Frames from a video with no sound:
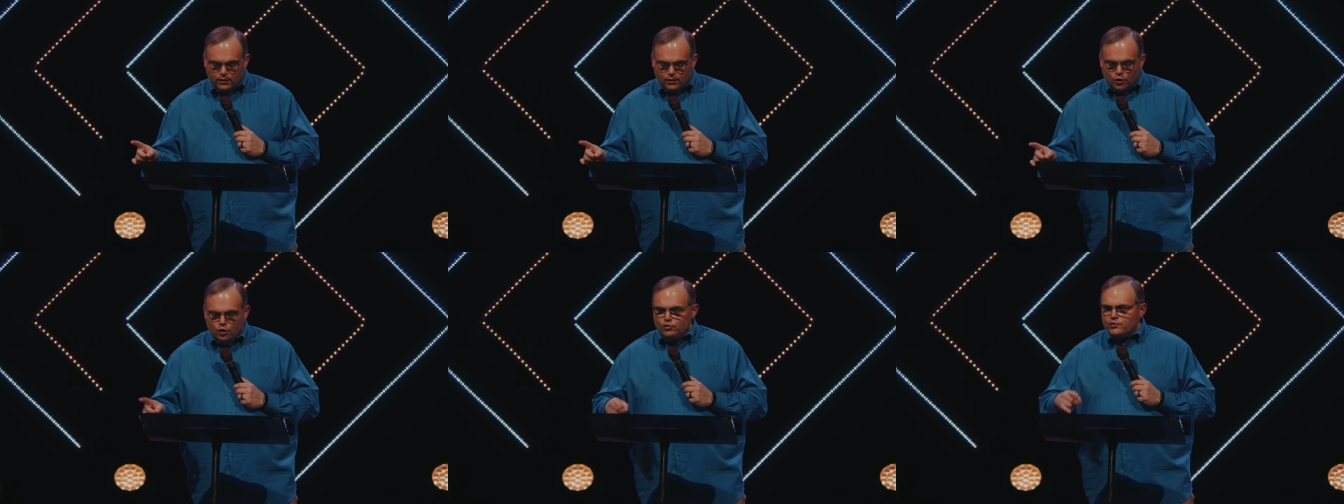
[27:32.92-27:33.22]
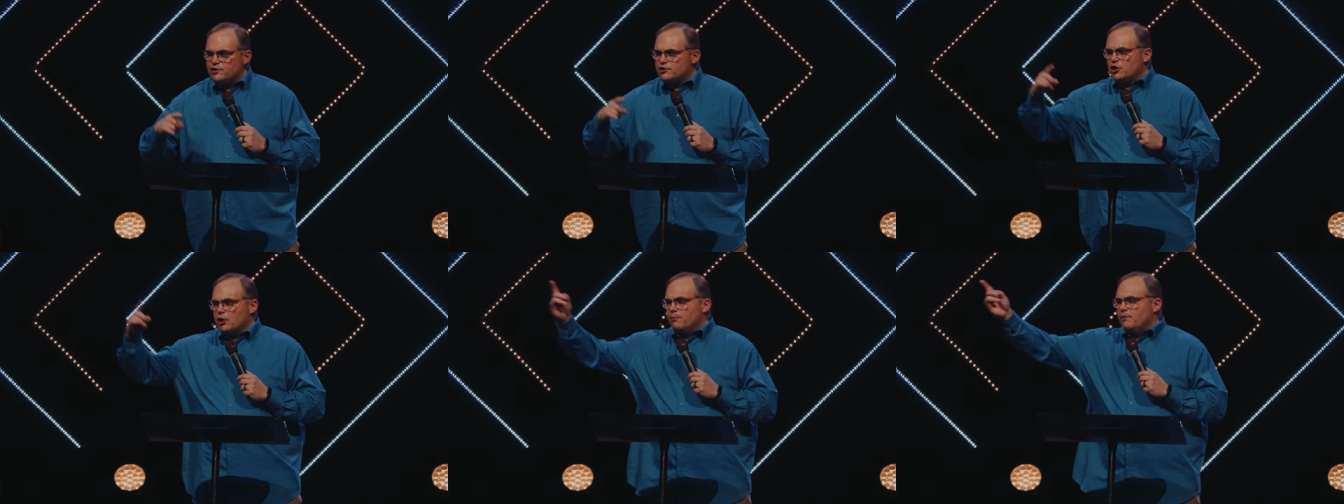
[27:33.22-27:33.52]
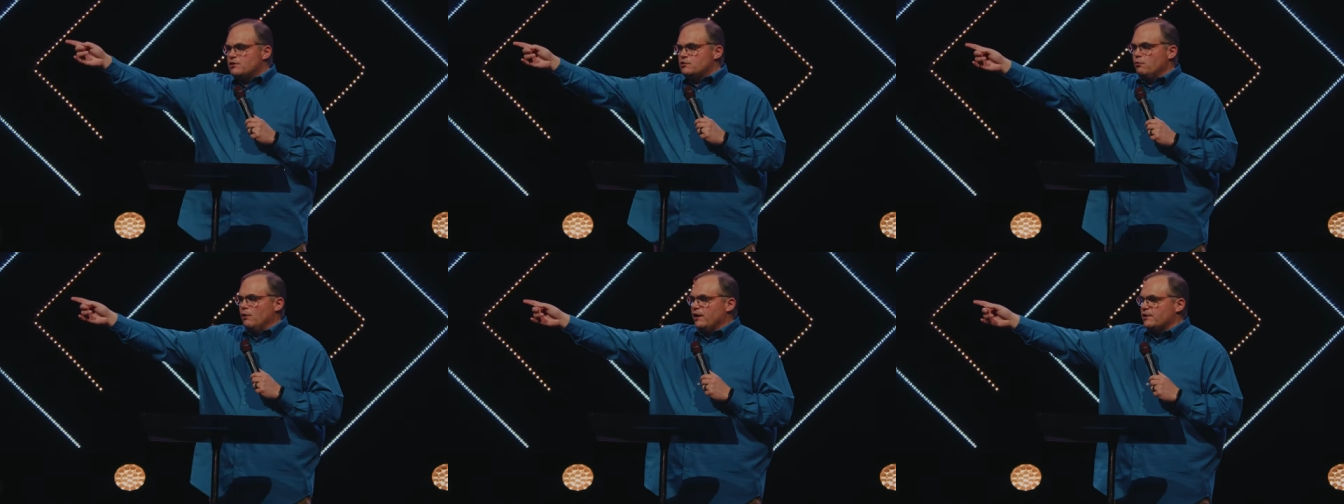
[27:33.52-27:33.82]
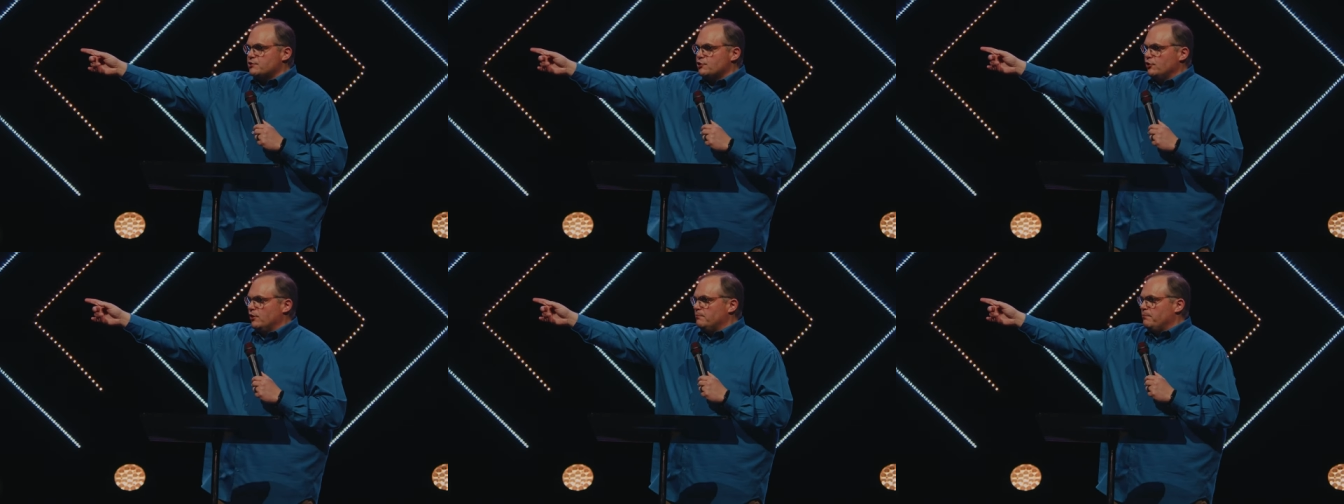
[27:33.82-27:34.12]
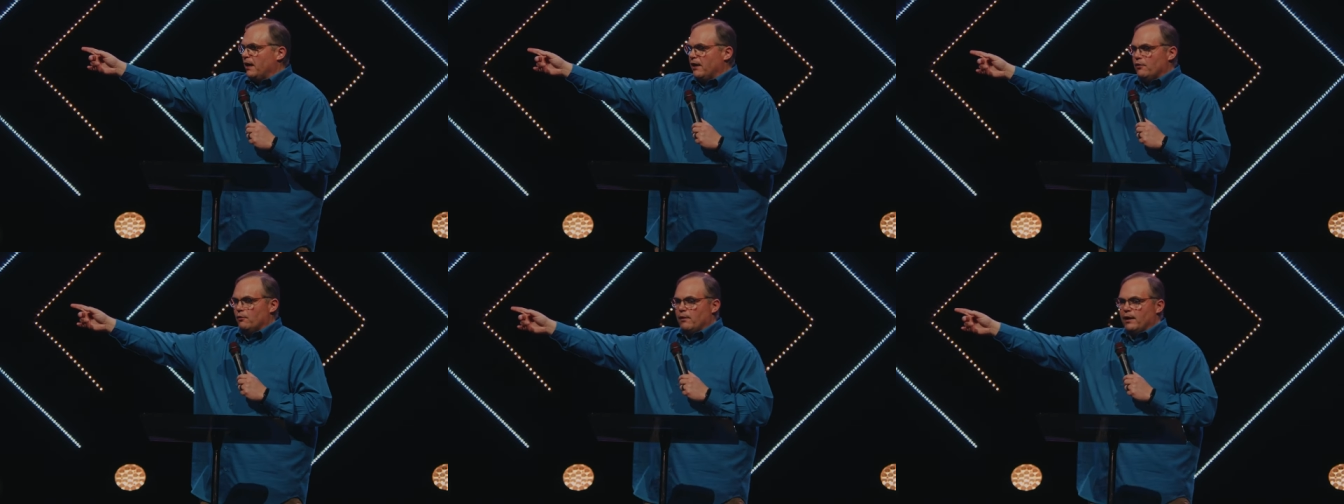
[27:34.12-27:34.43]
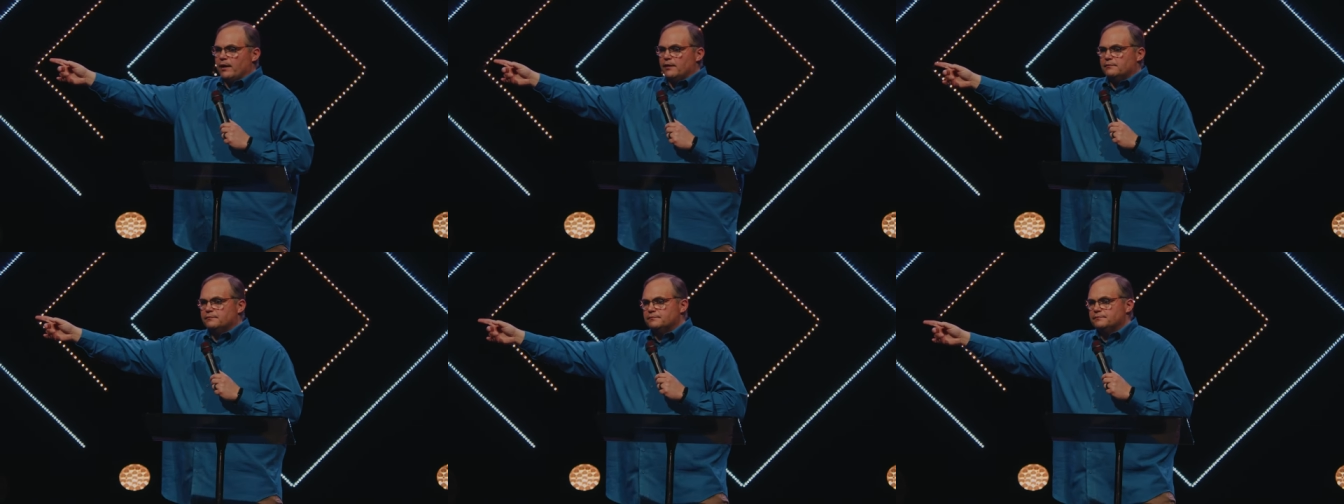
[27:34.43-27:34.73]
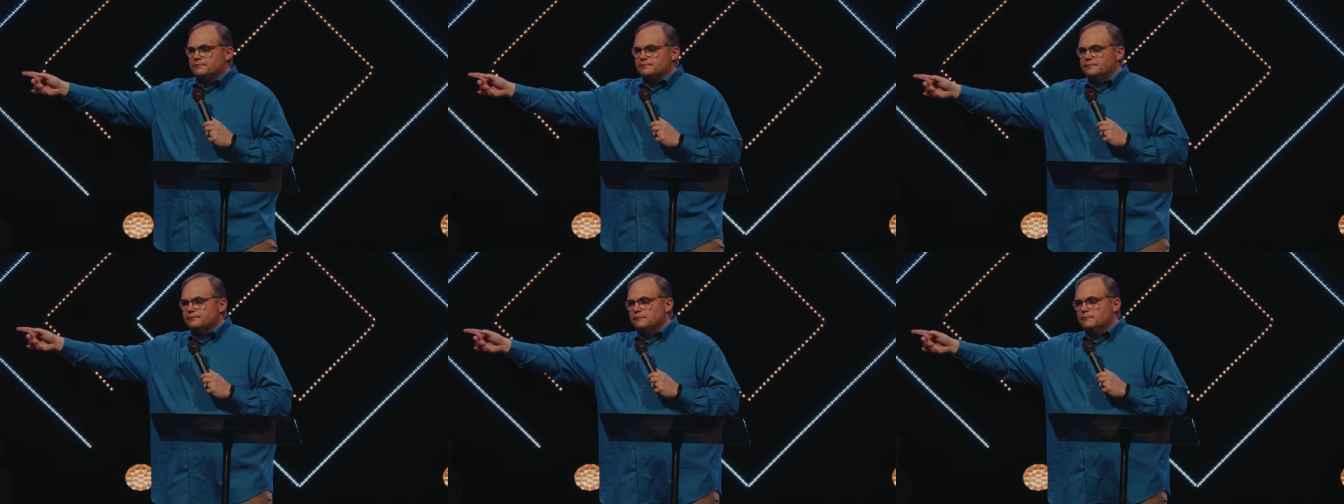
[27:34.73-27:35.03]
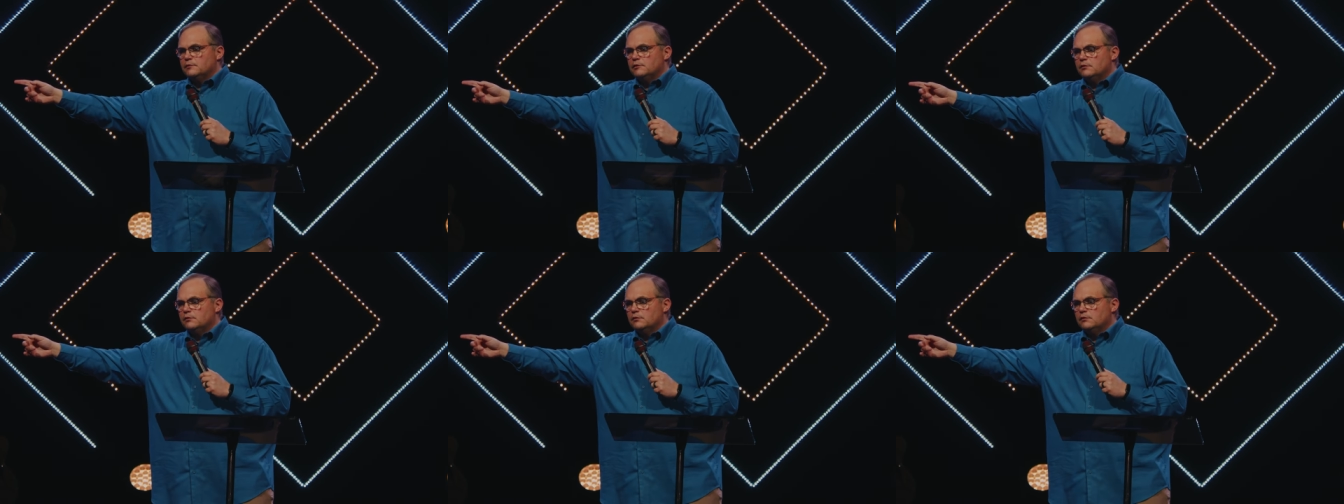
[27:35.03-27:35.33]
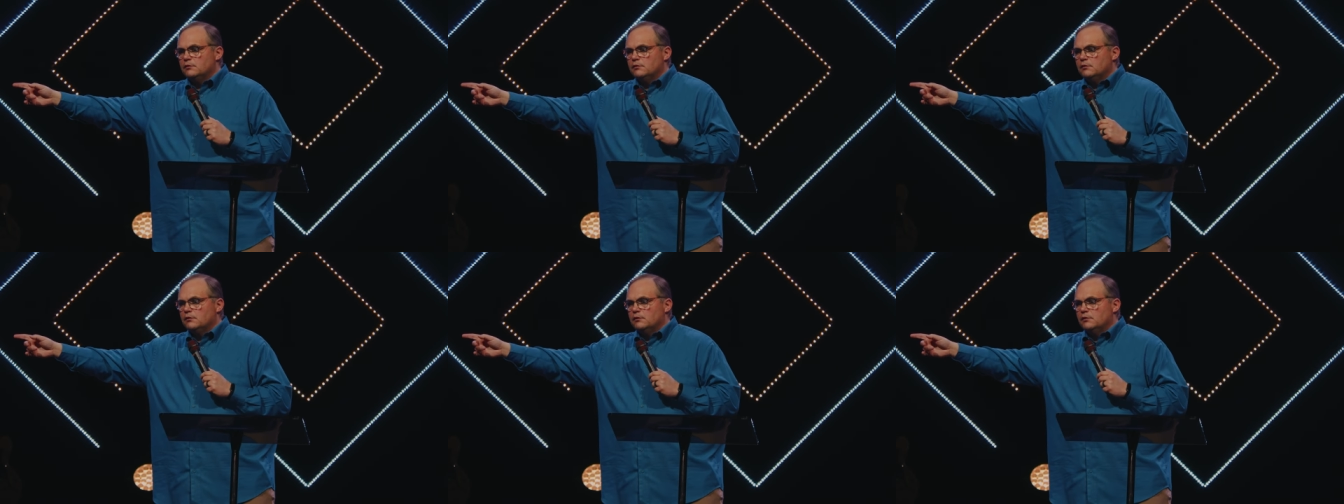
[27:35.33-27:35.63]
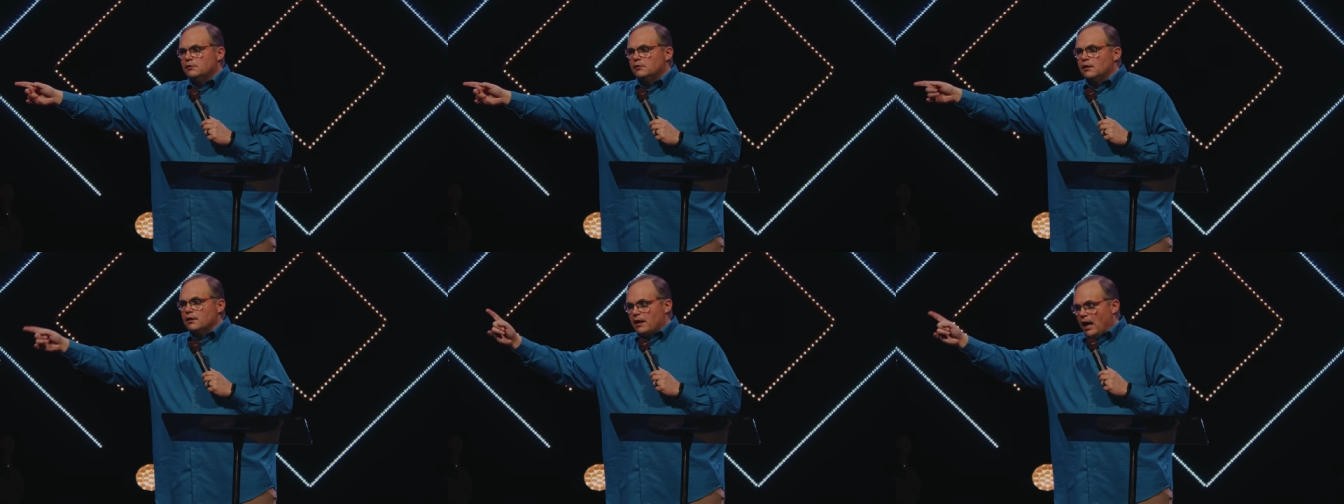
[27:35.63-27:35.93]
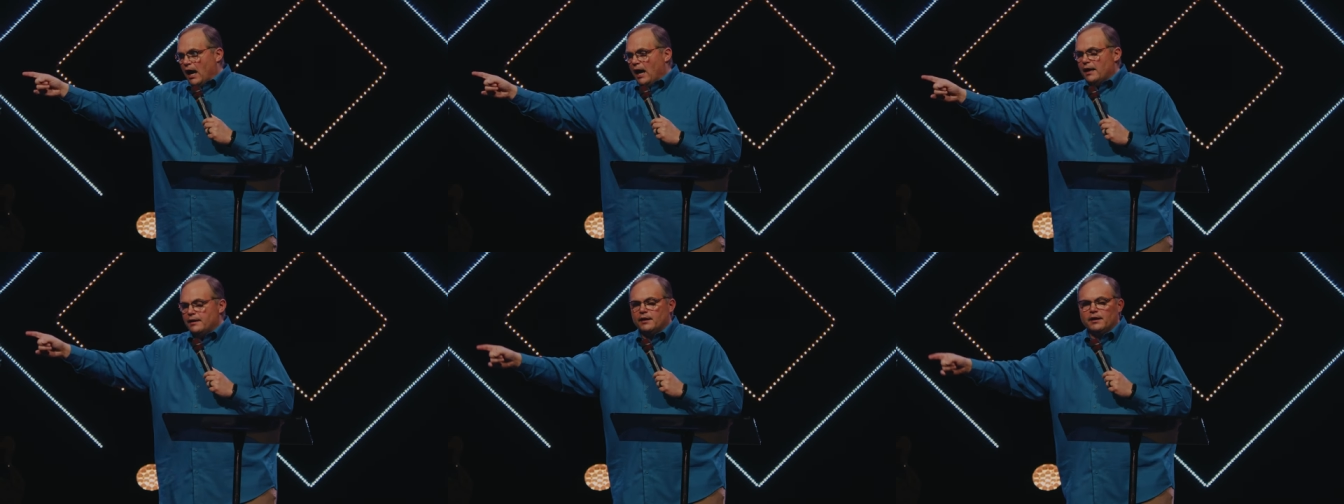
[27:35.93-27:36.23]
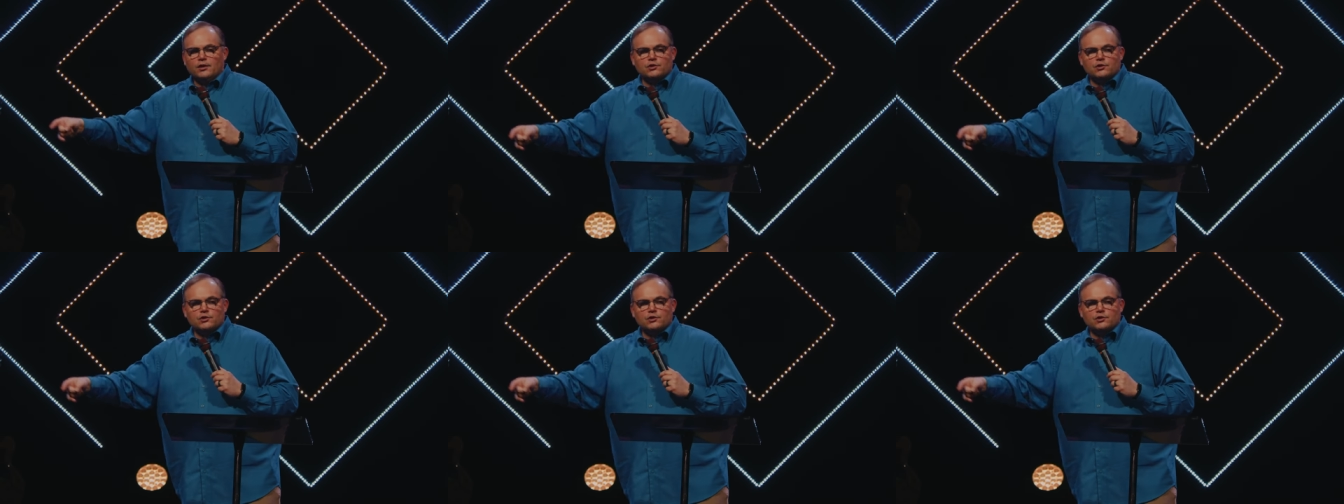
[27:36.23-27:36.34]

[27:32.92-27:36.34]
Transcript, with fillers: Who determines what is good, by the way? God.